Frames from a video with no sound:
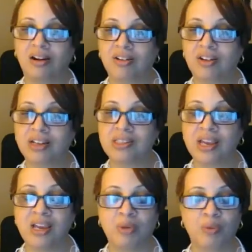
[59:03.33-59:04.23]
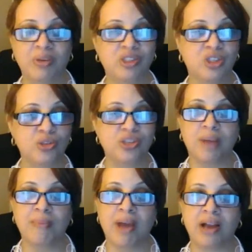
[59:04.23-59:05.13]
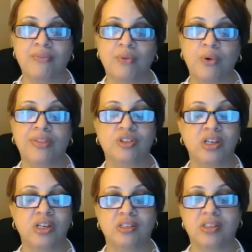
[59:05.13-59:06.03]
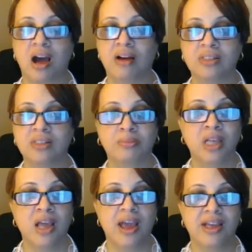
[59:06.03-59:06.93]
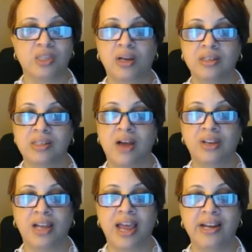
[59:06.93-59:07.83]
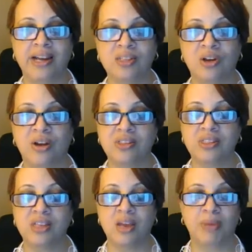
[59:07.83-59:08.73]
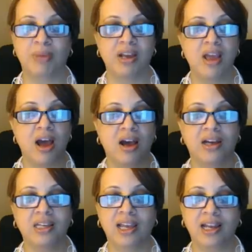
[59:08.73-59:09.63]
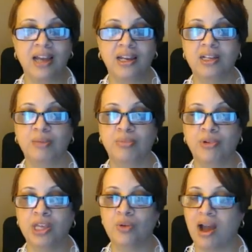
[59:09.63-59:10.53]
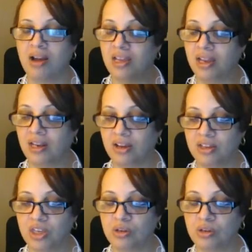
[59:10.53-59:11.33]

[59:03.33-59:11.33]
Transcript: on our team, but we do share back and forth, and she is awesome, as well as all the ladies on this team. But Keely, I need to bring you out. Keely, are